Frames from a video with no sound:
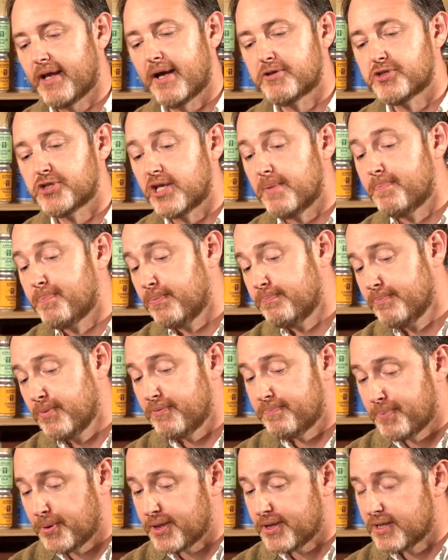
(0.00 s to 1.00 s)
So they
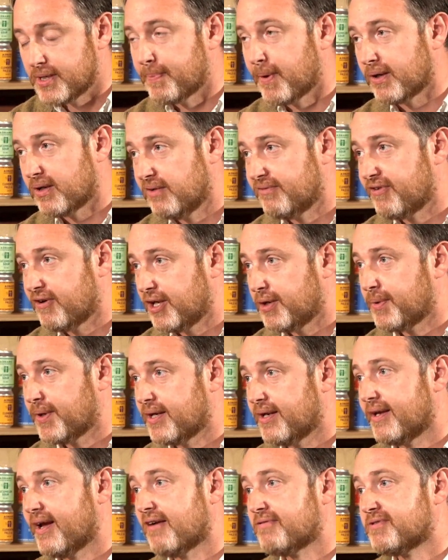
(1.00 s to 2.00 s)
put it into bottle very
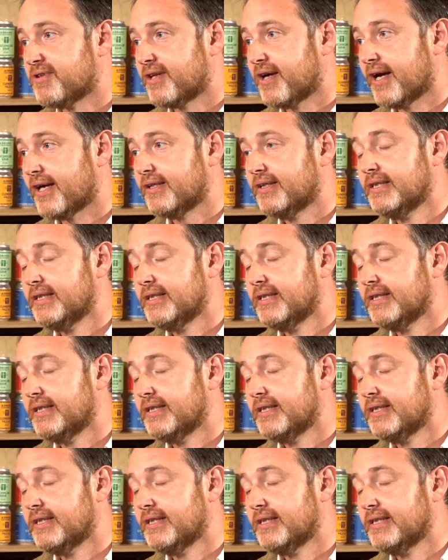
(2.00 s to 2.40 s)
quickly after that.